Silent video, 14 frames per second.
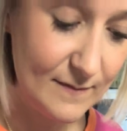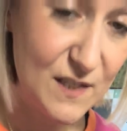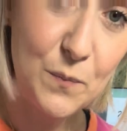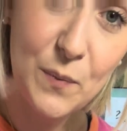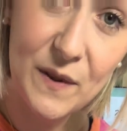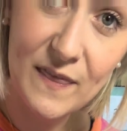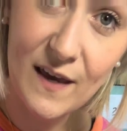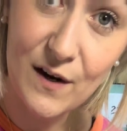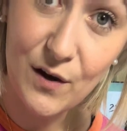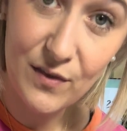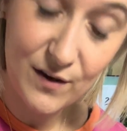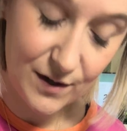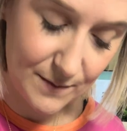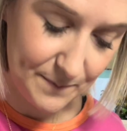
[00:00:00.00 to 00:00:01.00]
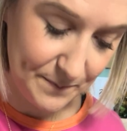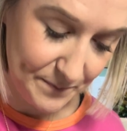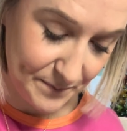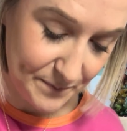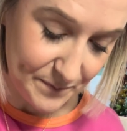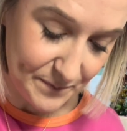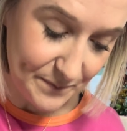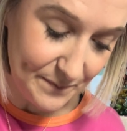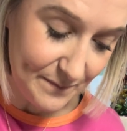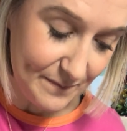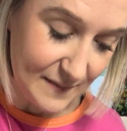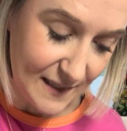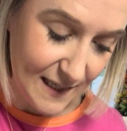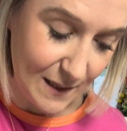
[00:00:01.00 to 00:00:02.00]
put that on there,
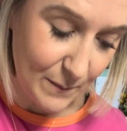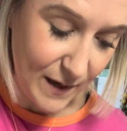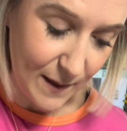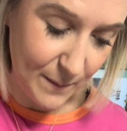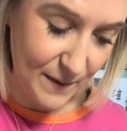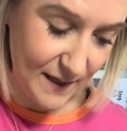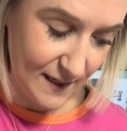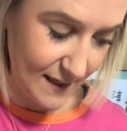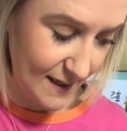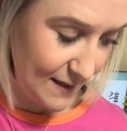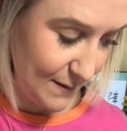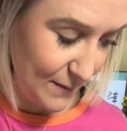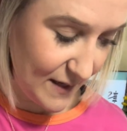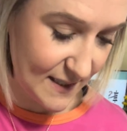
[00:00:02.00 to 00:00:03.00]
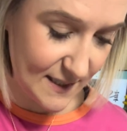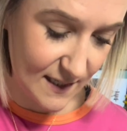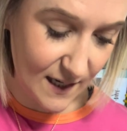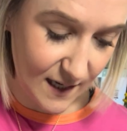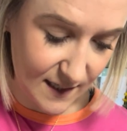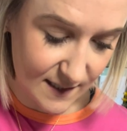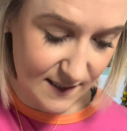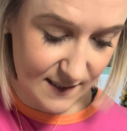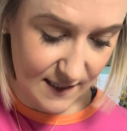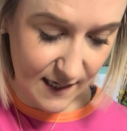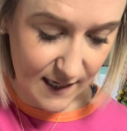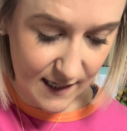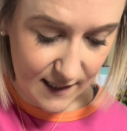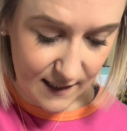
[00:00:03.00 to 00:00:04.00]
in my opinion. Makes it not as
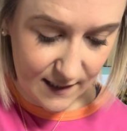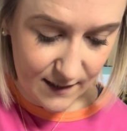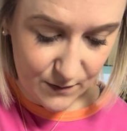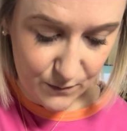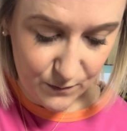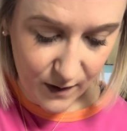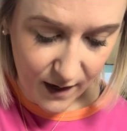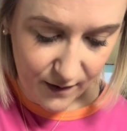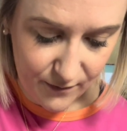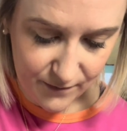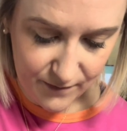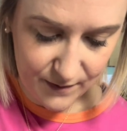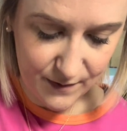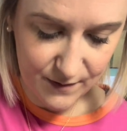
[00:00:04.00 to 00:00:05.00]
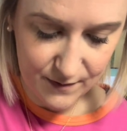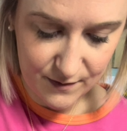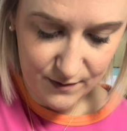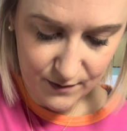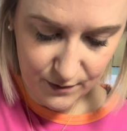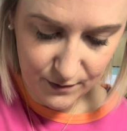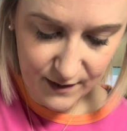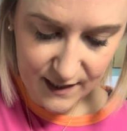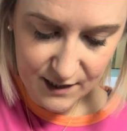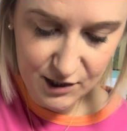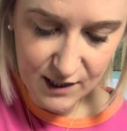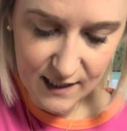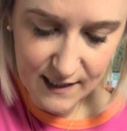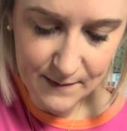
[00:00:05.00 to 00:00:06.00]
rough or
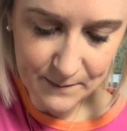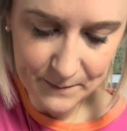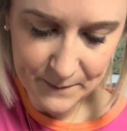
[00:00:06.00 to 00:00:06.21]
itchy.